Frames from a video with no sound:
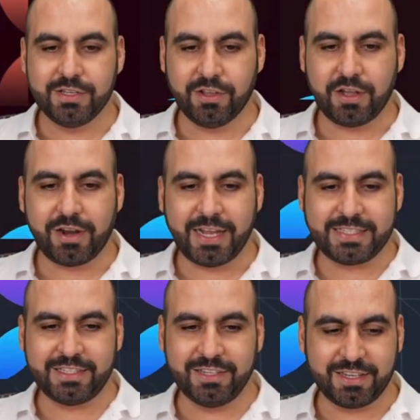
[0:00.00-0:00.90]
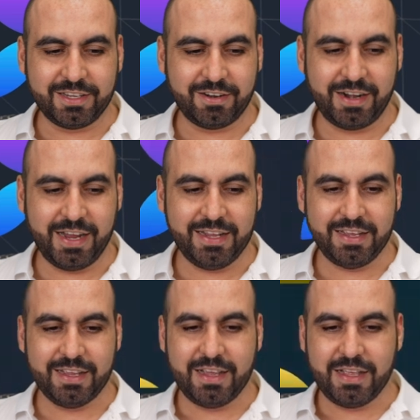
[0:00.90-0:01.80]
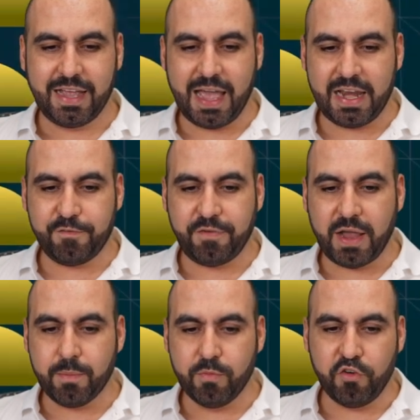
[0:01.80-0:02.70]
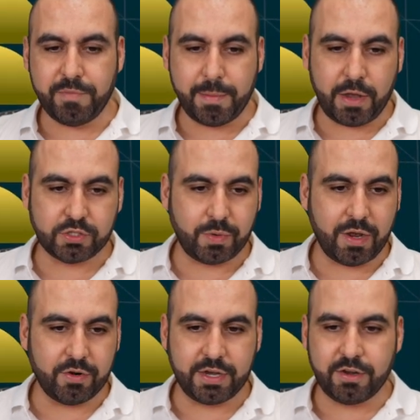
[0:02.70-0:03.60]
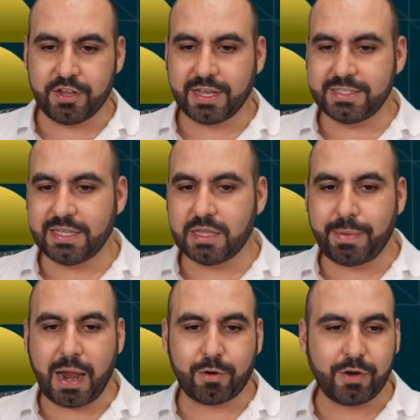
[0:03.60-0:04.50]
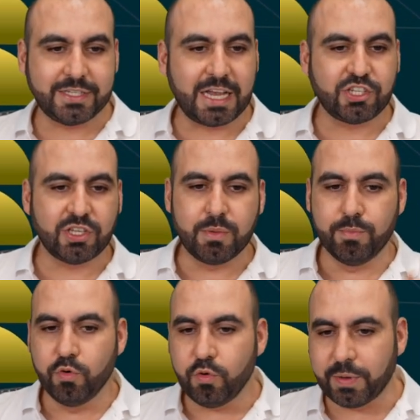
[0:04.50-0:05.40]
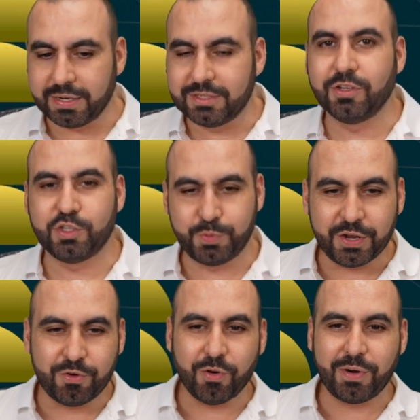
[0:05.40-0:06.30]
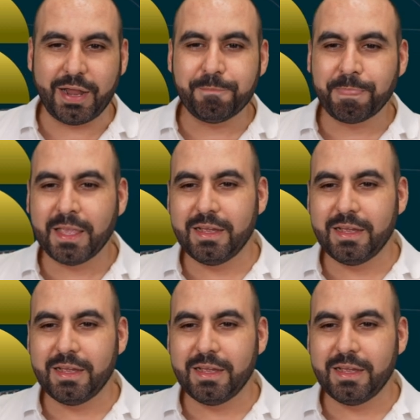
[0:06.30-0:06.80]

Look how nice these look, all right? And if I move my mouse around here, you can see that the background is actually moving. So it's pretty cool, right?